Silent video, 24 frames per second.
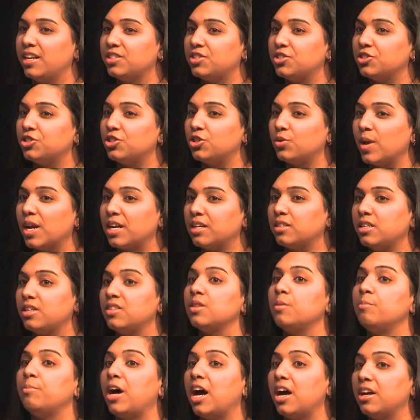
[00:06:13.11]
answer directly in
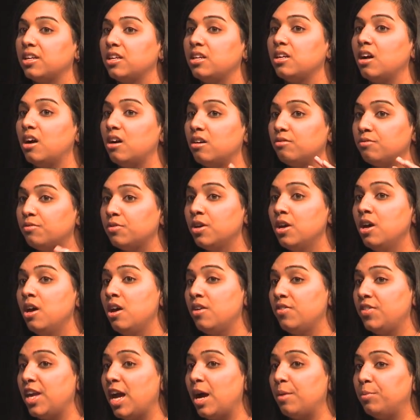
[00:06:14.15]
the body of
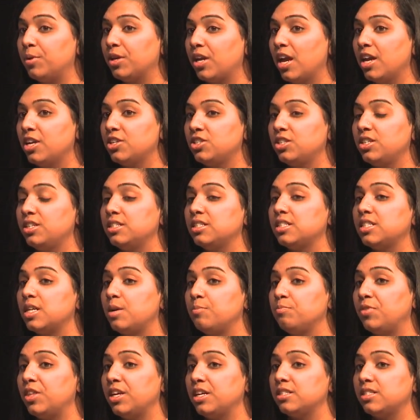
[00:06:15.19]
the application, and
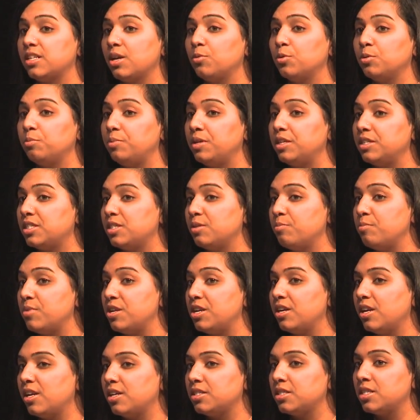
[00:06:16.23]
some things that would be
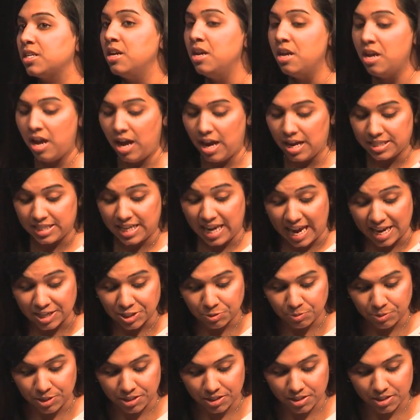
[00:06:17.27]
submitted as
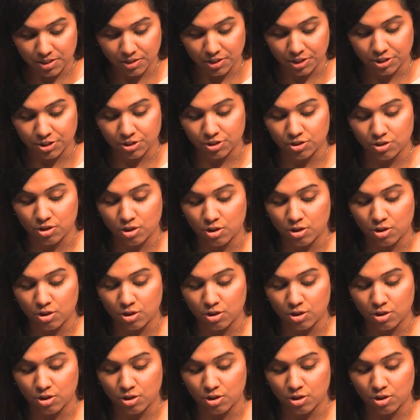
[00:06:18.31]
attachments. There's